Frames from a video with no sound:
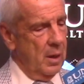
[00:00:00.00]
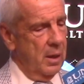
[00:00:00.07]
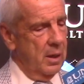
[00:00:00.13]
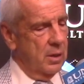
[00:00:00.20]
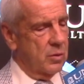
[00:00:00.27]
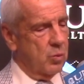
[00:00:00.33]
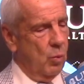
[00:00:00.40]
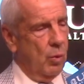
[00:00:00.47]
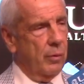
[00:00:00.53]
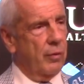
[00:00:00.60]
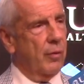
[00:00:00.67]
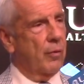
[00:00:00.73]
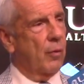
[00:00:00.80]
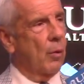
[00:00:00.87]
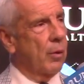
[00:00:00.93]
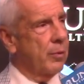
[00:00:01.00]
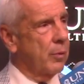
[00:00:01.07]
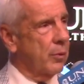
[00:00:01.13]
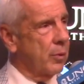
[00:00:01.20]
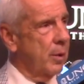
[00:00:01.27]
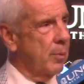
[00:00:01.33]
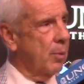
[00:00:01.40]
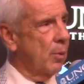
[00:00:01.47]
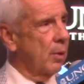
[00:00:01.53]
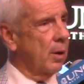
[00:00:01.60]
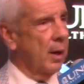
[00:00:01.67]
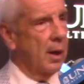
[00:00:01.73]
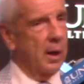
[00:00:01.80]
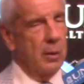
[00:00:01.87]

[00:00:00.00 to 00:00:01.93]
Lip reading: He's 1 for 4 from 3-point line.